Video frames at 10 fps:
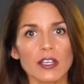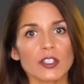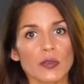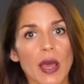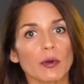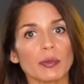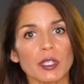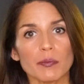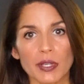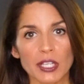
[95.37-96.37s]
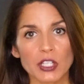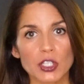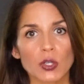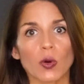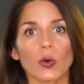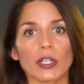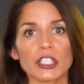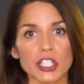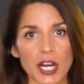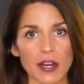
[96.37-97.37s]
So that would be a bench or a
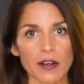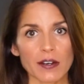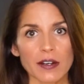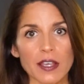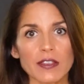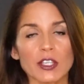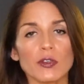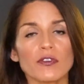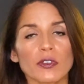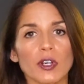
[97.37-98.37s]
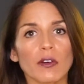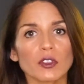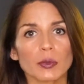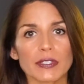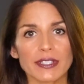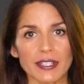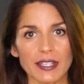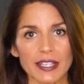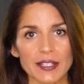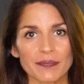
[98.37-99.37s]
chair that you feel comfortable
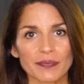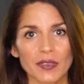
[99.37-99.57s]
sitting in.